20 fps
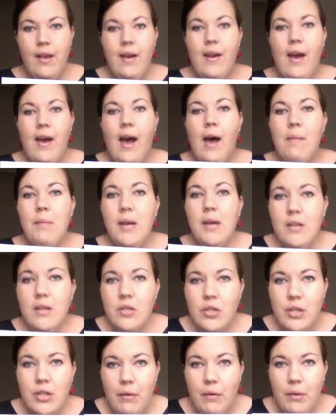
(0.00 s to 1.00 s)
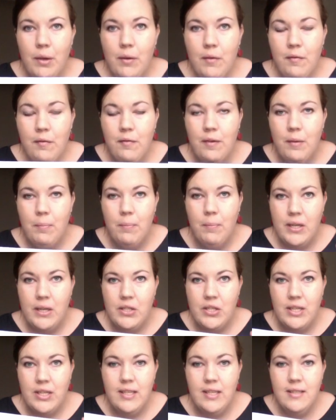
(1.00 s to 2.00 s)
Now I'm going to show you a few
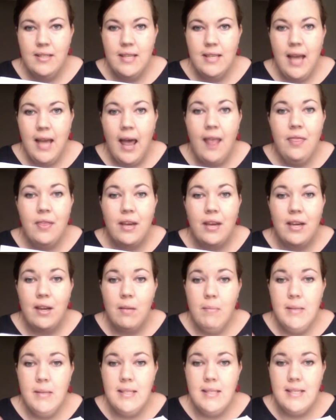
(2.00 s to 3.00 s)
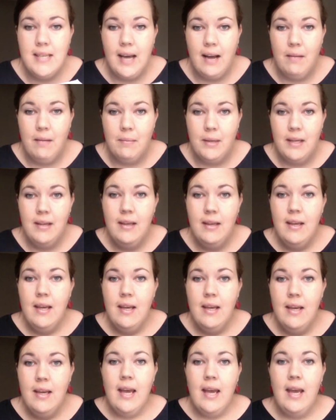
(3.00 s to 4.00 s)
pictures and then you must tell me
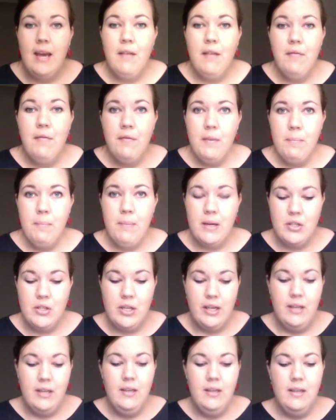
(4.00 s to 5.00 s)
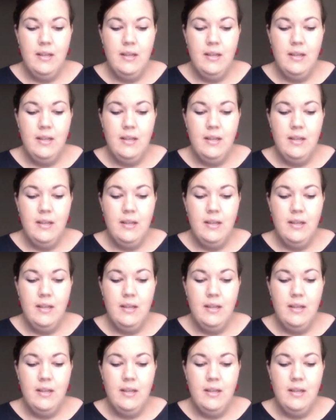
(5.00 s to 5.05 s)
if the picture